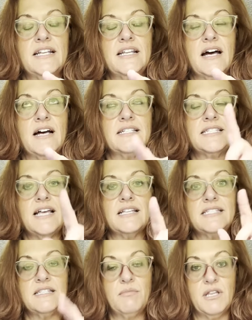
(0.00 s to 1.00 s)
uh, sell
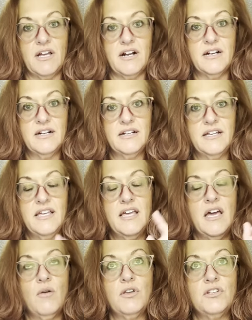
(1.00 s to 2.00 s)
similar.
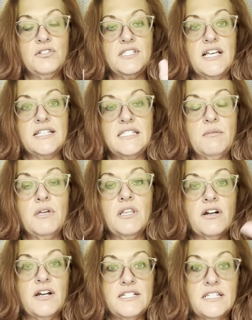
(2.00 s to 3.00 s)
And when you do sell
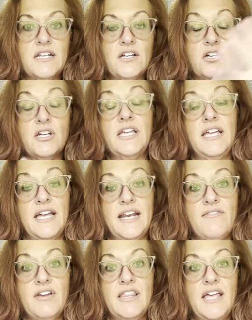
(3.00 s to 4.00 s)
similar, it's going to cookie in
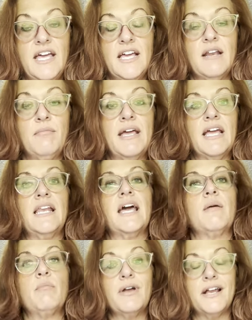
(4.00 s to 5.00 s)
everything and make it
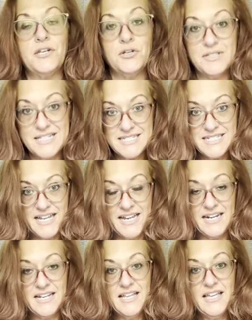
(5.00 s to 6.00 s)
like a brand new
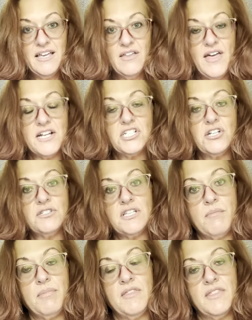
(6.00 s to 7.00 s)
listing that shows
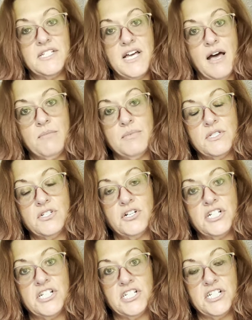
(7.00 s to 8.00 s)
up in the top
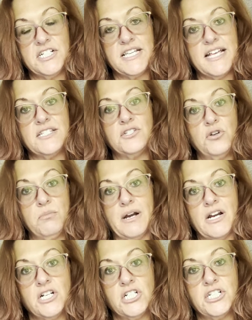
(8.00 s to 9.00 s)
search engines as new
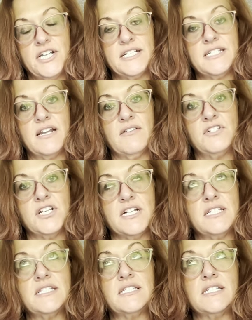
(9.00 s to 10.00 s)
merch instead of
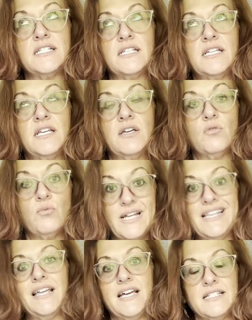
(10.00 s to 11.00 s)
just
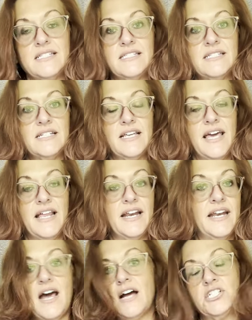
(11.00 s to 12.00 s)
relist and
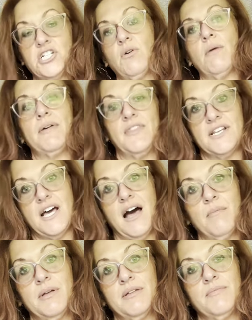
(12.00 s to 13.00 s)
it not show up at the top.